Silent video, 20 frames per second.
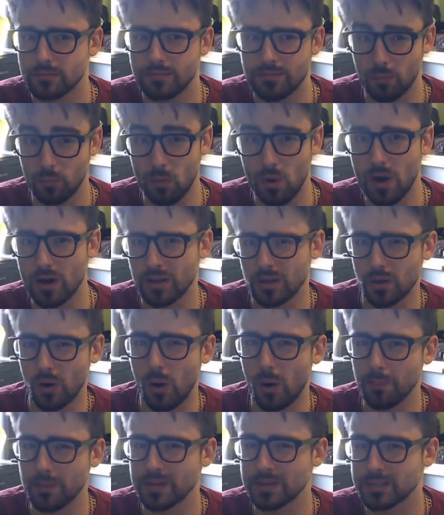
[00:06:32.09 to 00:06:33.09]
your work and your
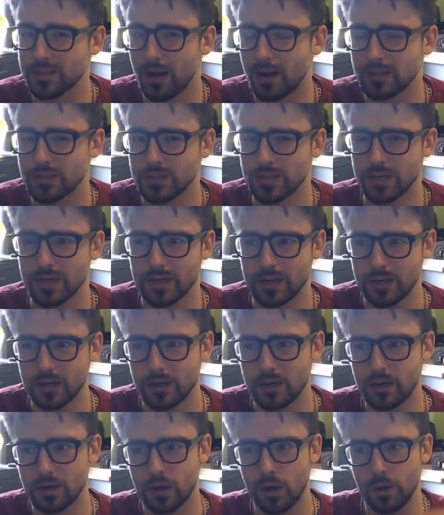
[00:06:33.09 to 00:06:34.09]
hobbies start to
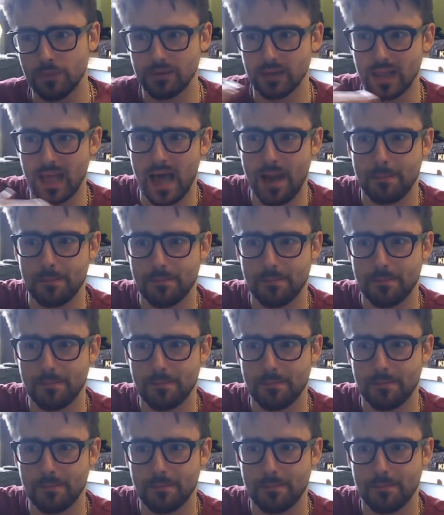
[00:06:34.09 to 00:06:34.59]
overlap.